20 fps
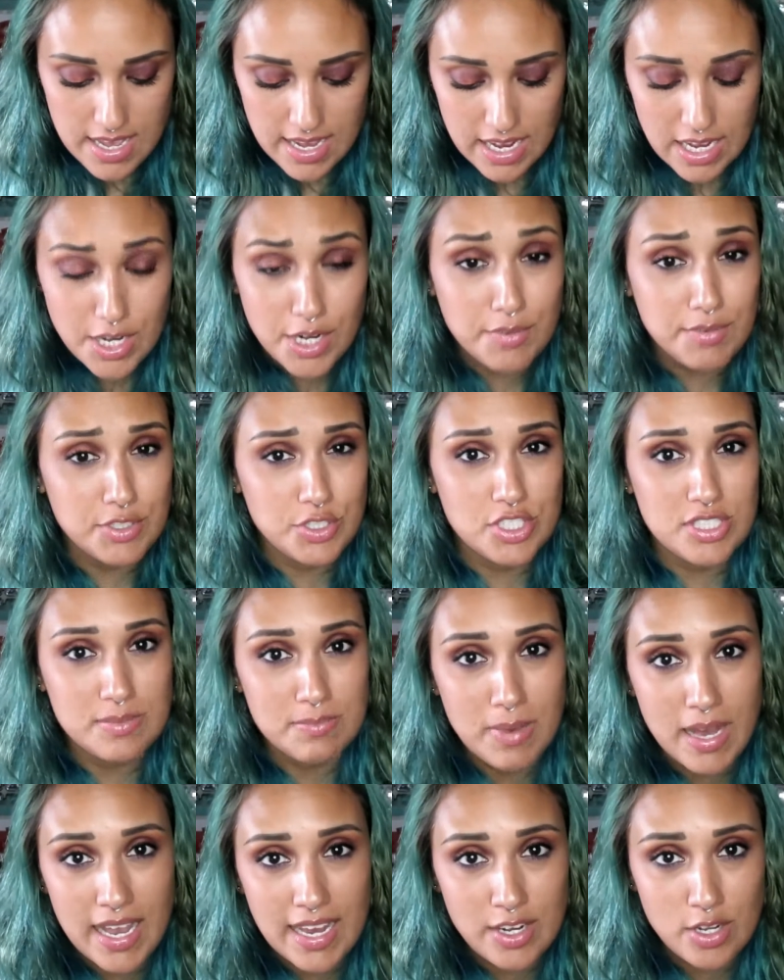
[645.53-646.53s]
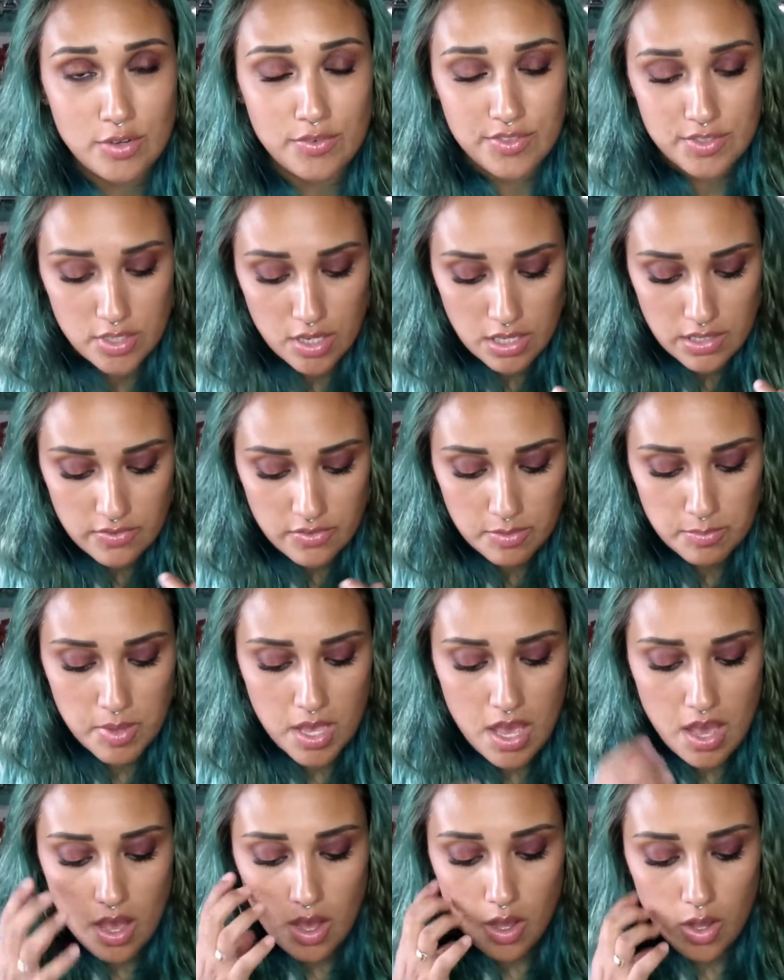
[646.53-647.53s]
I don't know if it's just mine or if it's all of them.
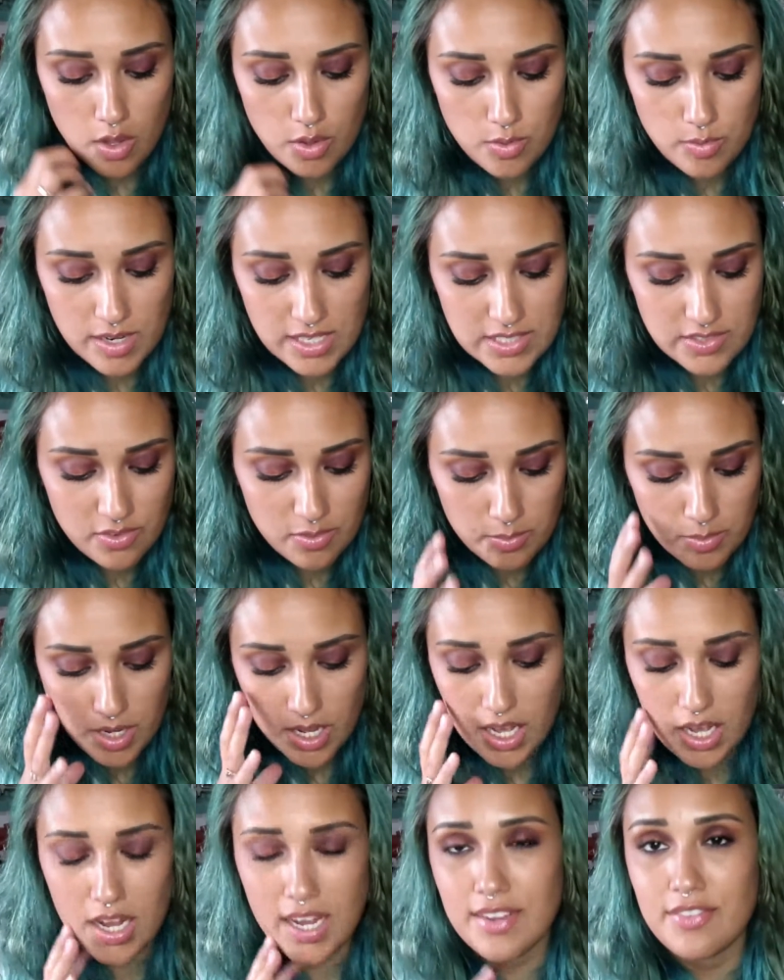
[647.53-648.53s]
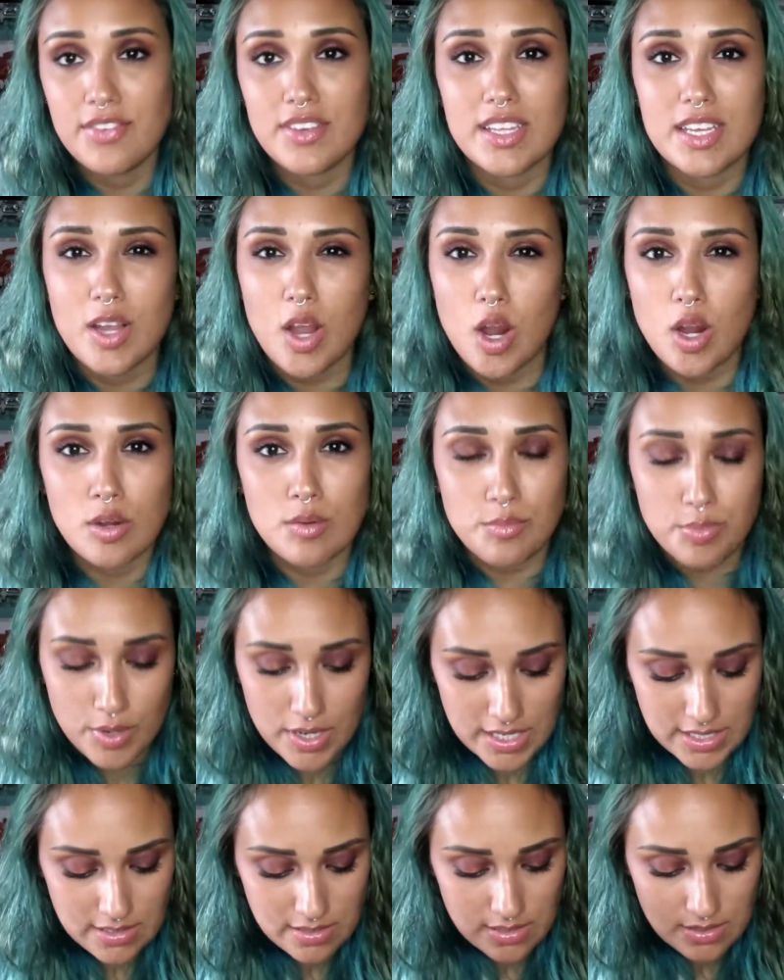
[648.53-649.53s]
All the rest of them I feel like aren't
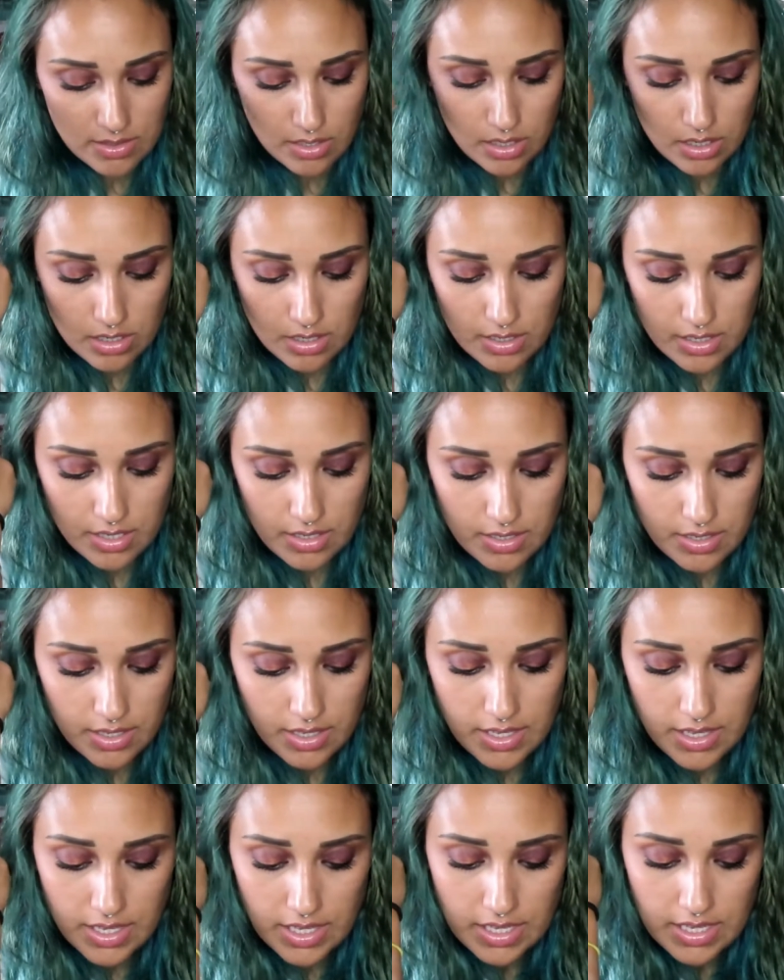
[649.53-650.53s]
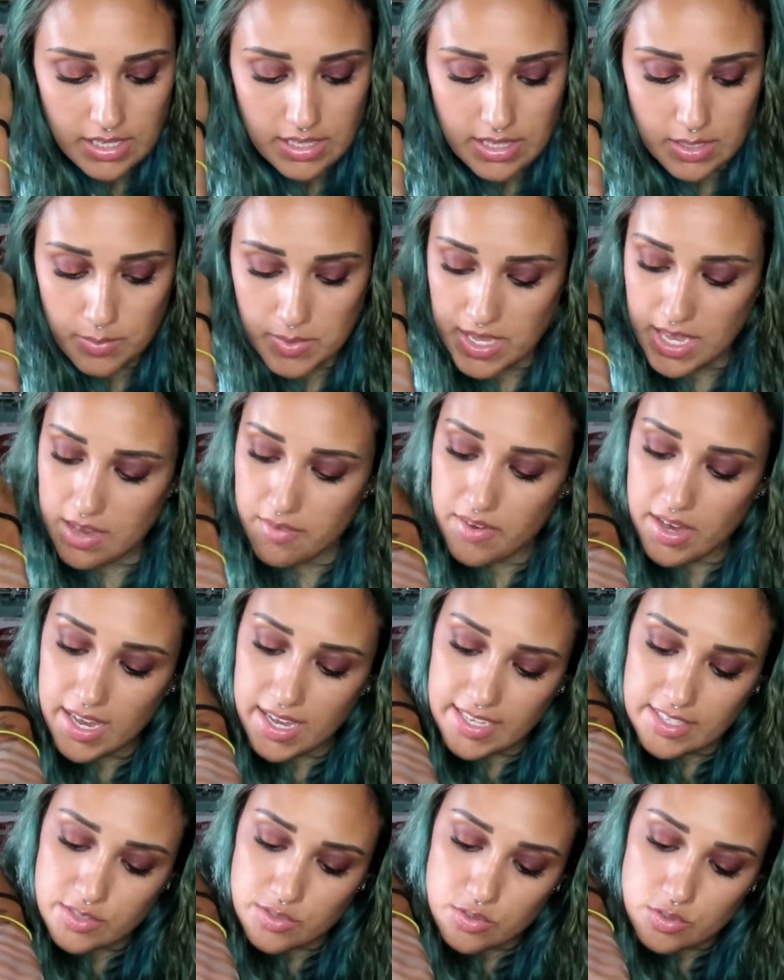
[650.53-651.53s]
pressed as hard. Then we have
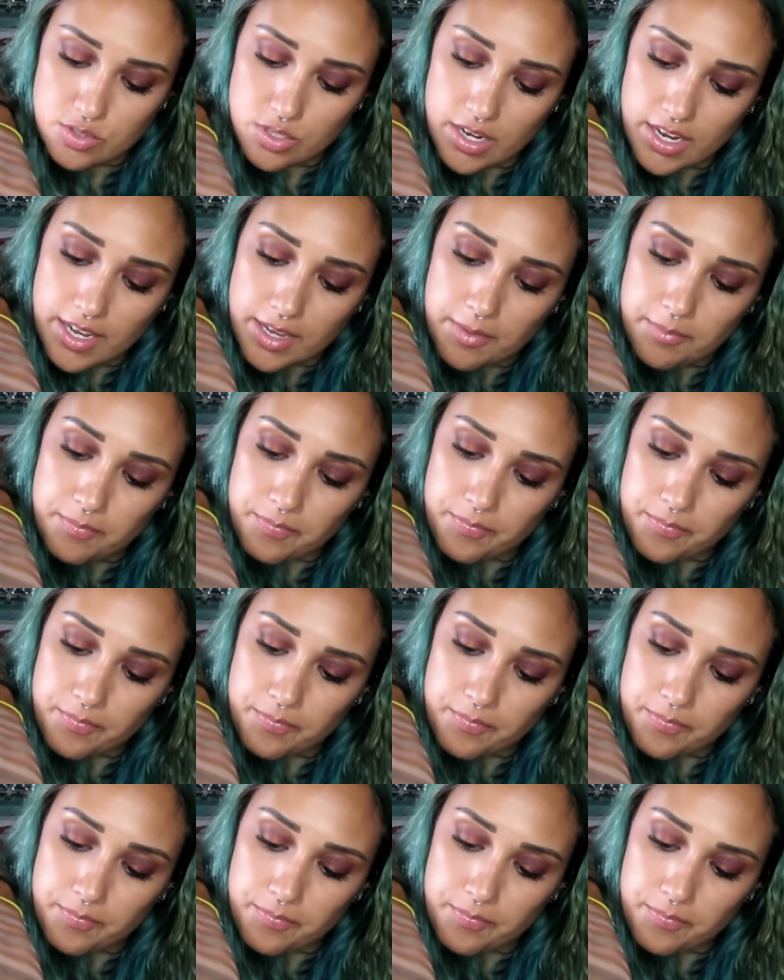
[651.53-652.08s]
Ice Tray,